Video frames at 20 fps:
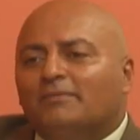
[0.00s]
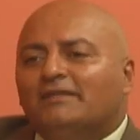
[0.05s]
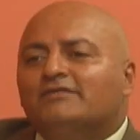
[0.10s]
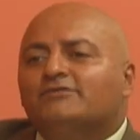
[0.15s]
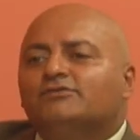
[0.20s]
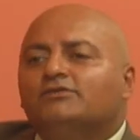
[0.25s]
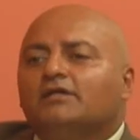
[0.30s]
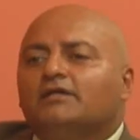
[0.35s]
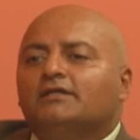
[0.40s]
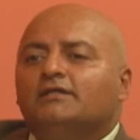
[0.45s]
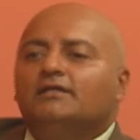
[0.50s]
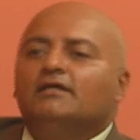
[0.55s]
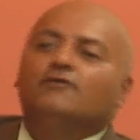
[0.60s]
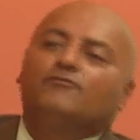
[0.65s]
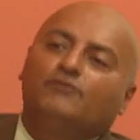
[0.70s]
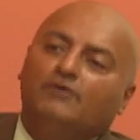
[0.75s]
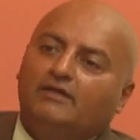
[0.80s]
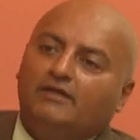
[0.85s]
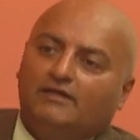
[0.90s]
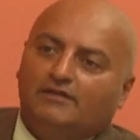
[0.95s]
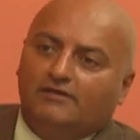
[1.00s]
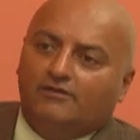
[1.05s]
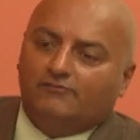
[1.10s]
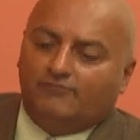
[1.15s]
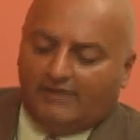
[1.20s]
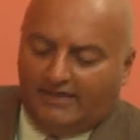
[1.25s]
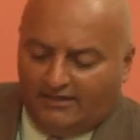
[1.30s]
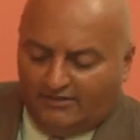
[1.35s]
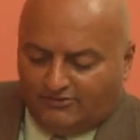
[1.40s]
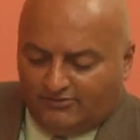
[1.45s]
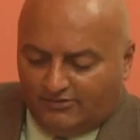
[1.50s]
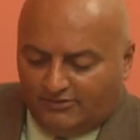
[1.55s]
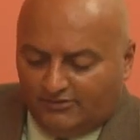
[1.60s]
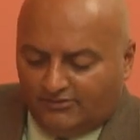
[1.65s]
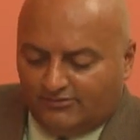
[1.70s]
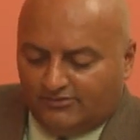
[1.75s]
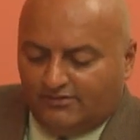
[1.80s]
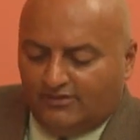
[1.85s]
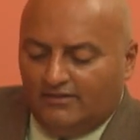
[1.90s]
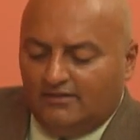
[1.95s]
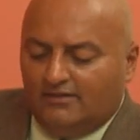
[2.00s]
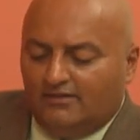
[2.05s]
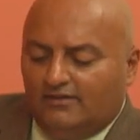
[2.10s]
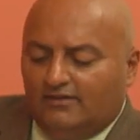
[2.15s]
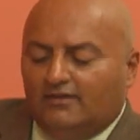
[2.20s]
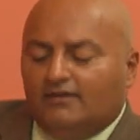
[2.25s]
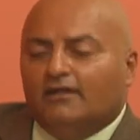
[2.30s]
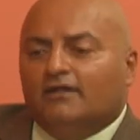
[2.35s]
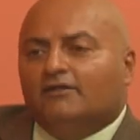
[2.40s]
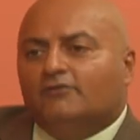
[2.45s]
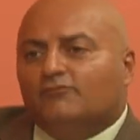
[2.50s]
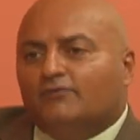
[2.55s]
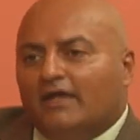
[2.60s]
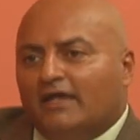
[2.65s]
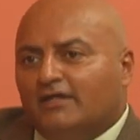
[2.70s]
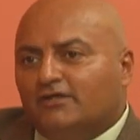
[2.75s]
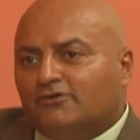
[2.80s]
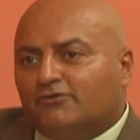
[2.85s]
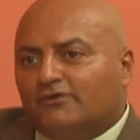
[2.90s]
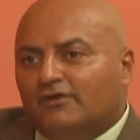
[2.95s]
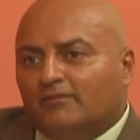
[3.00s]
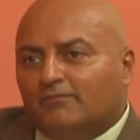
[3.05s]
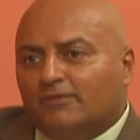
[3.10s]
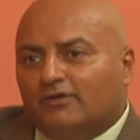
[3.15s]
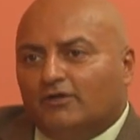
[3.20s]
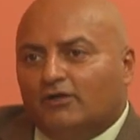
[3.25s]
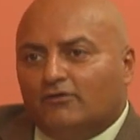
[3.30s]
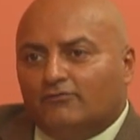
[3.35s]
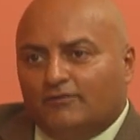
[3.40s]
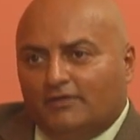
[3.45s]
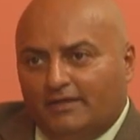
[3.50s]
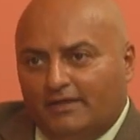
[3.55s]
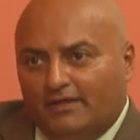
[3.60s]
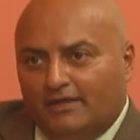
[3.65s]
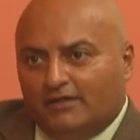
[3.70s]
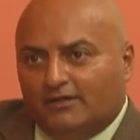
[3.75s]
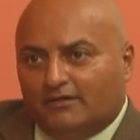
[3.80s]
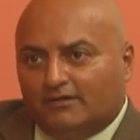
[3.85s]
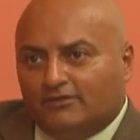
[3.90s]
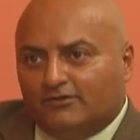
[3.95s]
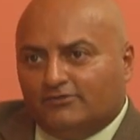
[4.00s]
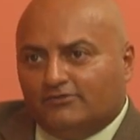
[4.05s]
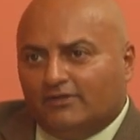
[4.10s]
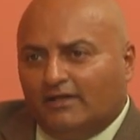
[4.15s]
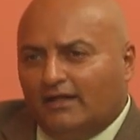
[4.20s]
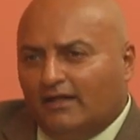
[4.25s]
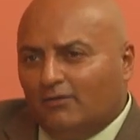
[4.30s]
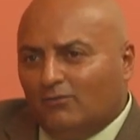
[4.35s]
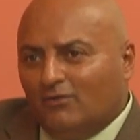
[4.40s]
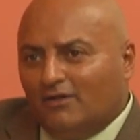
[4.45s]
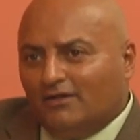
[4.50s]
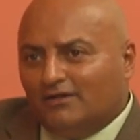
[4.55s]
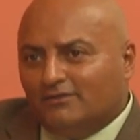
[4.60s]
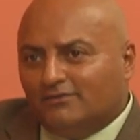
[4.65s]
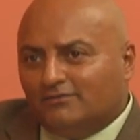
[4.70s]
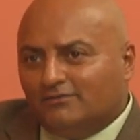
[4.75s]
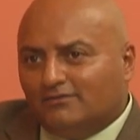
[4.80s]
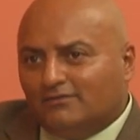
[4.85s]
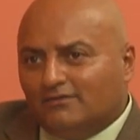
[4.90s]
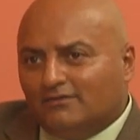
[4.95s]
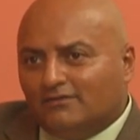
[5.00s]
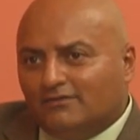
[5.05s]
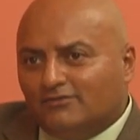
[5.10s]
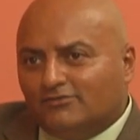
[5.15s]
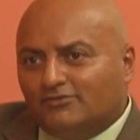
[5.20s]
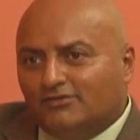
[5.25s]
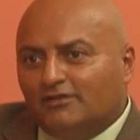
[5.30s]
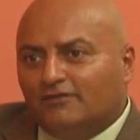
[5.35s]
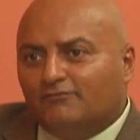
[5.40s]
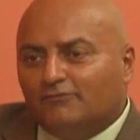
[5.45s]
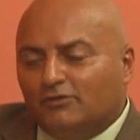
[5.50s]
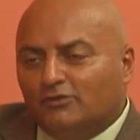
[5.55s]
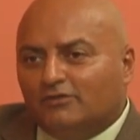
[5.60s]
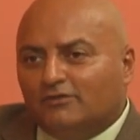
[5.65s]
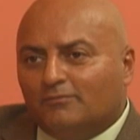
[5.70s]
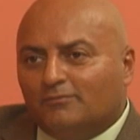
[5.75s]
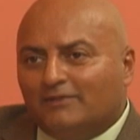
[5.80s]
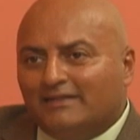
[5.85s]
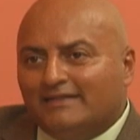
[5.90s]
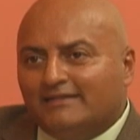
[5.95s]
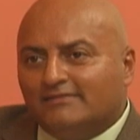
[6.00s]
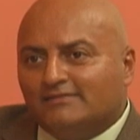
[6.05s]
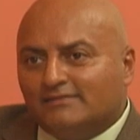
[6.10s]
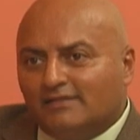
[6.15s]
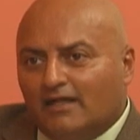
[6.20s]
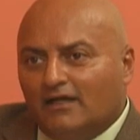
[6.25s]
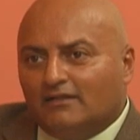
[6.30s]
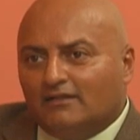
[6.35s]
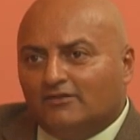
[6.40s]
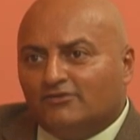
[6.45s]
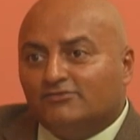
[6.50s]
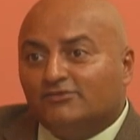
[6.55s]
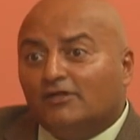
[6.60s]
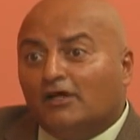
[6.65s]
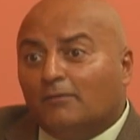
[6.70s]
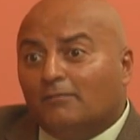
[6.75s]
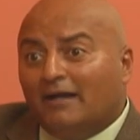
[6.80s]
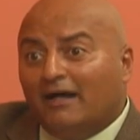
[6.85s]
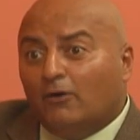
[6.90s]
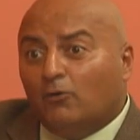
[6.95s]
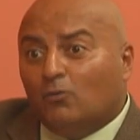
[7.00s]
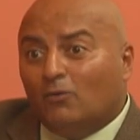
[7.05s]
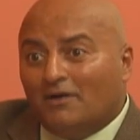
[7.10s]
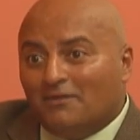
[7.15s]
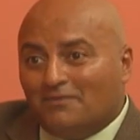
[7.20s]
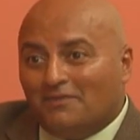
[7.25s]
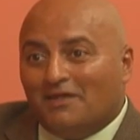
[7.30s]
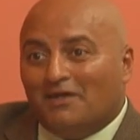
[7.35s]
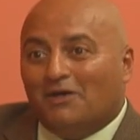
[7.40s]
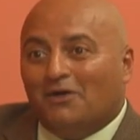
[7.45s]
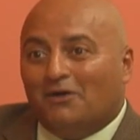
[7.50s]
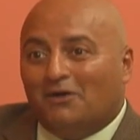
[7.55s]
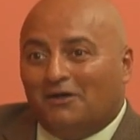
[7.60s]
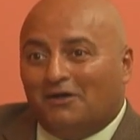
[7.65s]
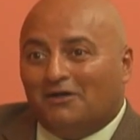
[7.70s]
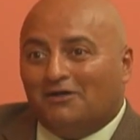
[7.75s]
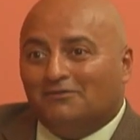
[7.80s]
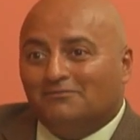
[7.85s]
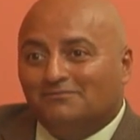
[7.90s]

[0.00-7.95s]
been significant advances in vein treatment over the years, and I wanted to see if you could please tell us about what they are.